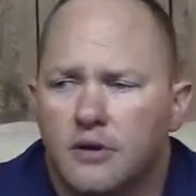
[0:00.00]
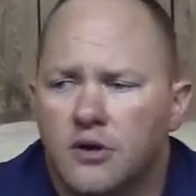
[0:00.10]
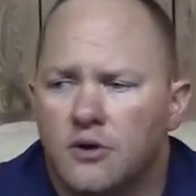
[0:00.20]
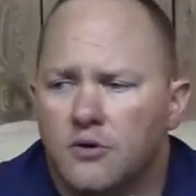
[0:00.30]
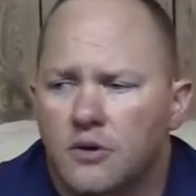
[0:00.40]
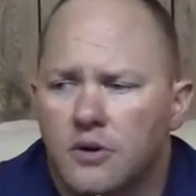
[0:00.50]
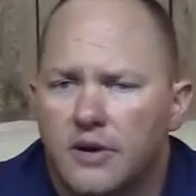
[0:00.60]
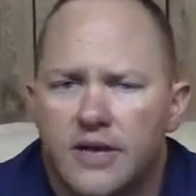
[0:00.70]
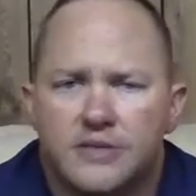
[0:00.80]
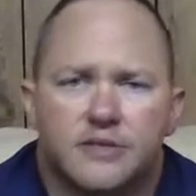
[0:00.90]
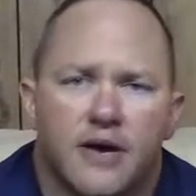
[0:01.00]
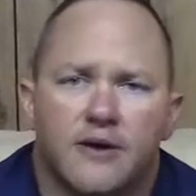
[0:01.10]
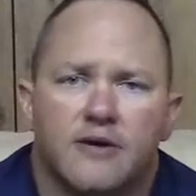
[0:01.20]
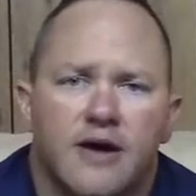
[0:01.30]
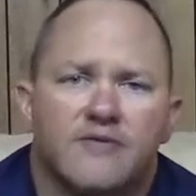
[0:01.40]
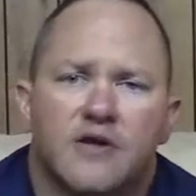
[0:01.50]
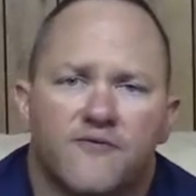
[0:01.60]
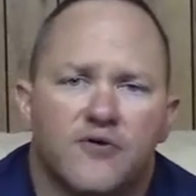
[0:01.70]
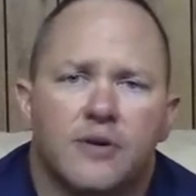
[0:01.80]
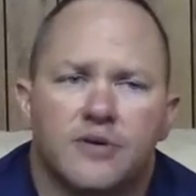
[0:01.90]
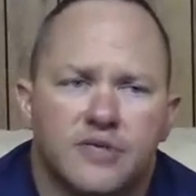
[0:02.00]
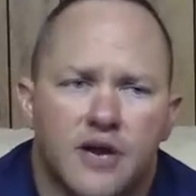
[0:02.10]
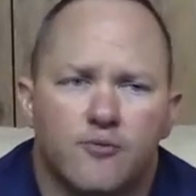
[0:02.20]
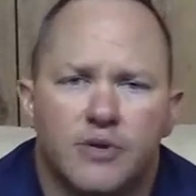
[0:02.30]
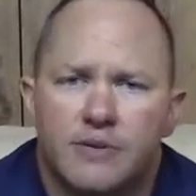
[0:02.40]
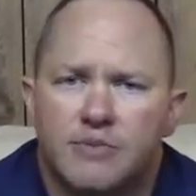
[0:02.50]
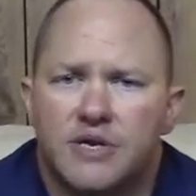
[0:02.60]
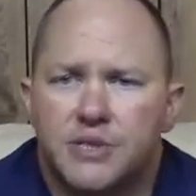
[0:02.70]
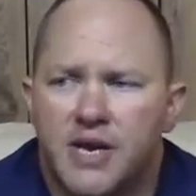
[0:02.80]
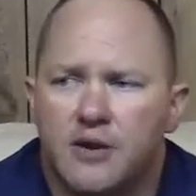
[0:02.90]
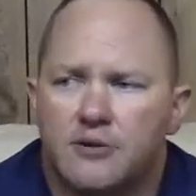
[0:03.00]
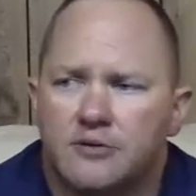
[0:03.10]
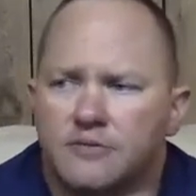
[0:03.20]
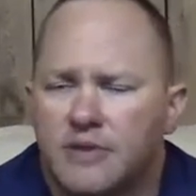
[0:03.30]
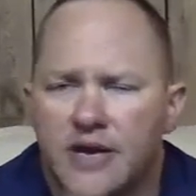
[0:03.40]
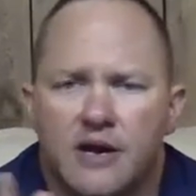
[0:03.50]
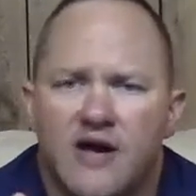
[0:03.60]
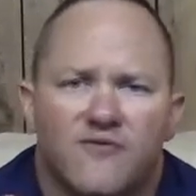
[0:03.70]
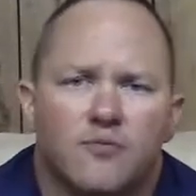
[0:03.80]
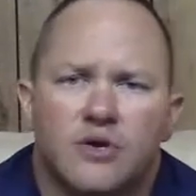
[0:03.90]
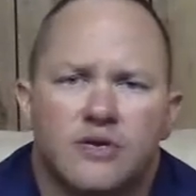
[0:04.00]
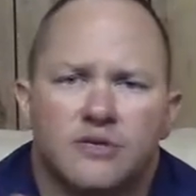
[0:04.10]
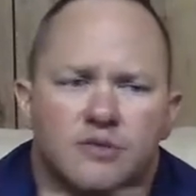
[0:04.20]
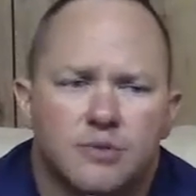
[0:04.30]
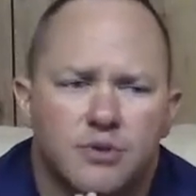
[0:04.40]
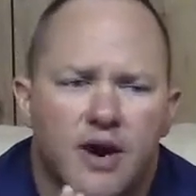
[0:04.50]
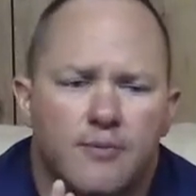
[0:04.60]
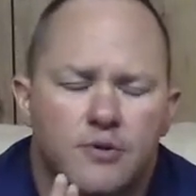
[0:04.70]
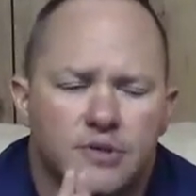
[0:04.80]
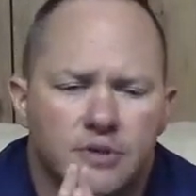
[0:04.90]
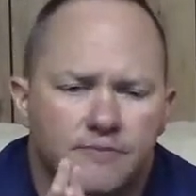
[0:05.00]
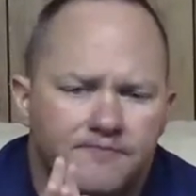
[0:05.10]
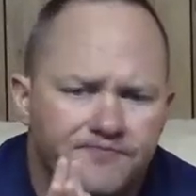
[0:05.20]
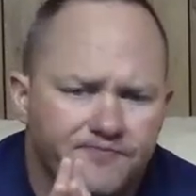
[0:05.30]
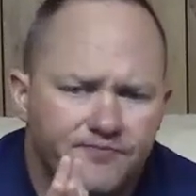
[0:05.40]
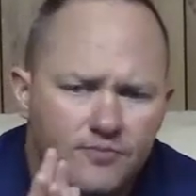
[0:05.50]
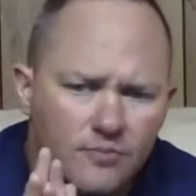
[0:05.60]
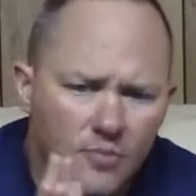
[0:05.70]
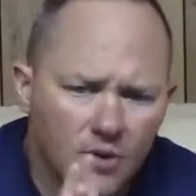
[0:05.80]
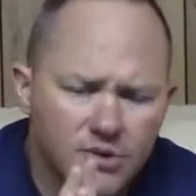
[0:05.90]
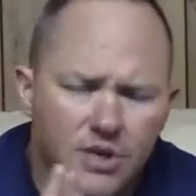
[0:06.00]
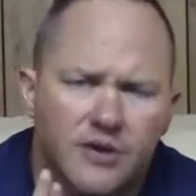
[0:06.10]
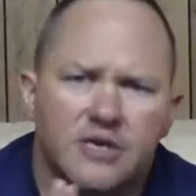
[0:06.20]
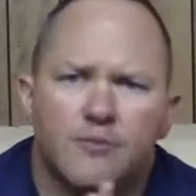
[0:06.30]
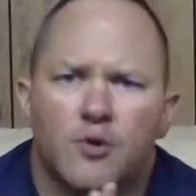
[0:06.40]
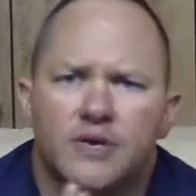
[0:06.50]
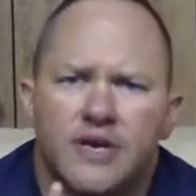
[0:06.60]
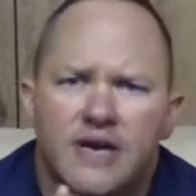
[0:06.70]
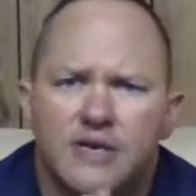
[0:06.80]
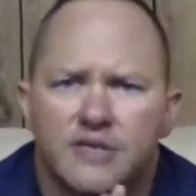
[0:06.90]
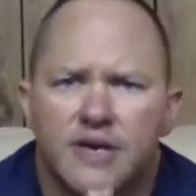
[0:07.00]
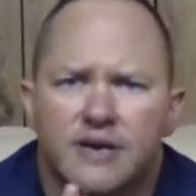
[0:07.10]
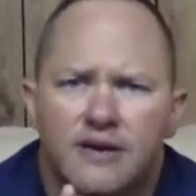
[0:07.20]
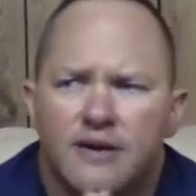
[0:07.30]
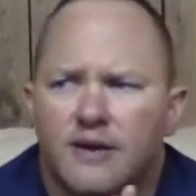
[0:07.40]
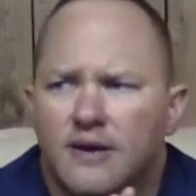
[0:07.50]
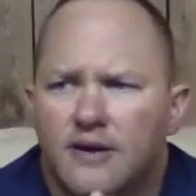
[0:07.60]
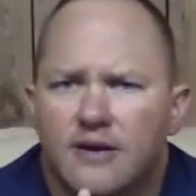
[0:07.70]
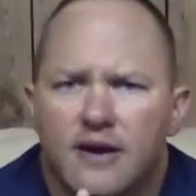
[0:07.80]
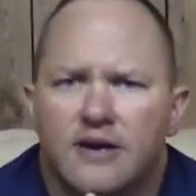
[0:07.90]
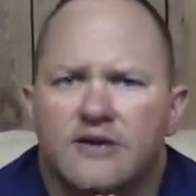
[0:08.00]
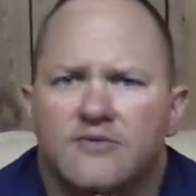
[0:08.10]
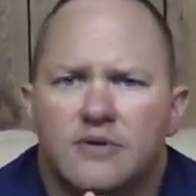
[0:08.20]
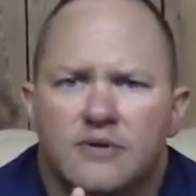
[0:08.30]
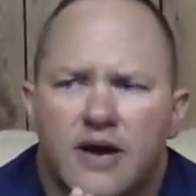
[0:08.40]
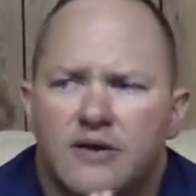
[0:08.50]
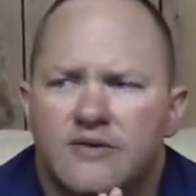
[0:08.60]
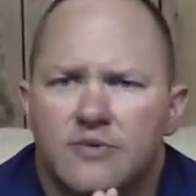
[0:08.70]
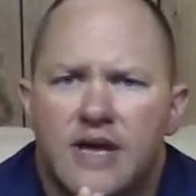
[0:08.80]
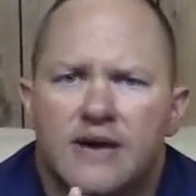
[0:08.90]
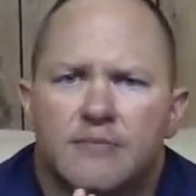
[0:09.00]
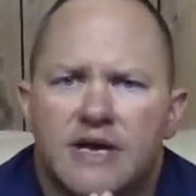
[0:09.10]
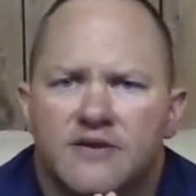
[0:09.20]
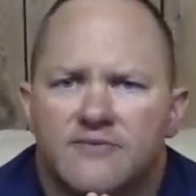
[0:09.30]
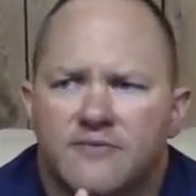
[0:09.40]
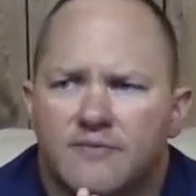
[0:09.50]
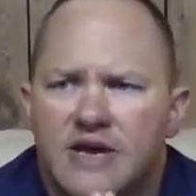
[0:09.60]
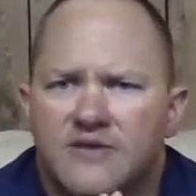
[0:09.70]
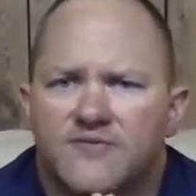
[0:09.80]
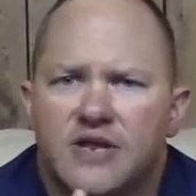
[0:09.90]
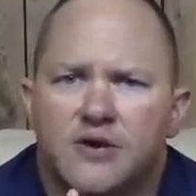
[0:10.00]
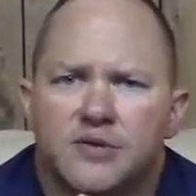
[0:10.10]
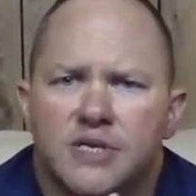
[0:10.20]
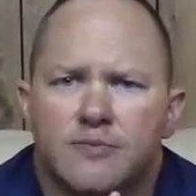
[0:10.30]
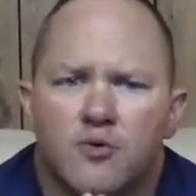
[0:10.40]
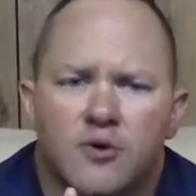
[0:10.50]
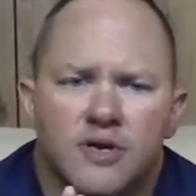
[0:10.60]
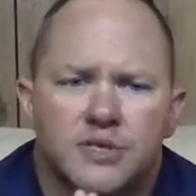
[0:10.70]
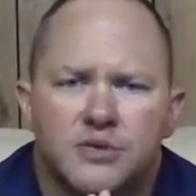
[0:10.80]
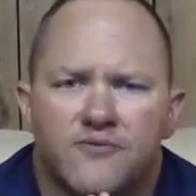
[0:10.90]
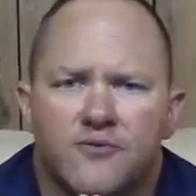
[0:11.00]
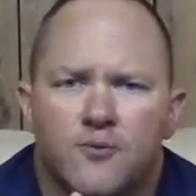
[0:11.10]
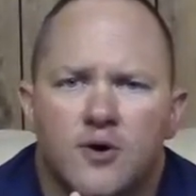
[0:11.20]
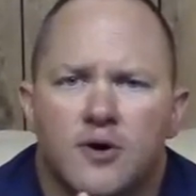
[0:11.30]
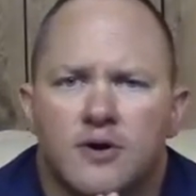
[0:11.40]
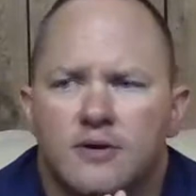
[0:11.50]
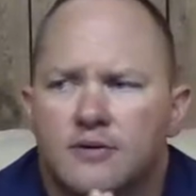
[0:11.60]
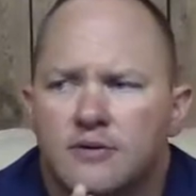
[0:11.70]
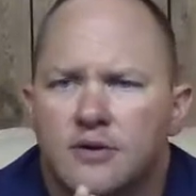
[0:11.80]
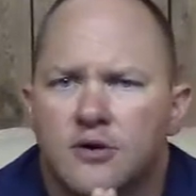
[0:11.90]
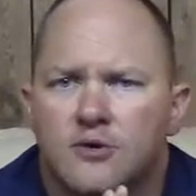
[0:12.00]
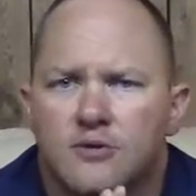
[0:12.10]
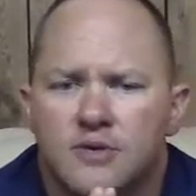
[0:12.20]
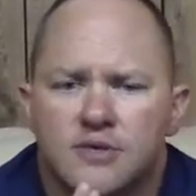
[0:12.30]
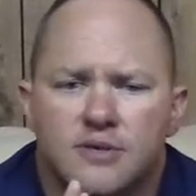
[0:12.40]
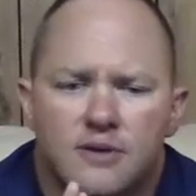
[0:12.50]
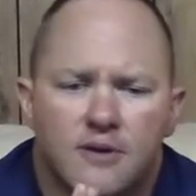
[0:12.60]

You know, I, I, I've got a friend that's got a really big channel, like half a million subscribers, and I was talking to him one day and he's like, I don't even I don't even like making making videos anymore. I just do it for work, you know, because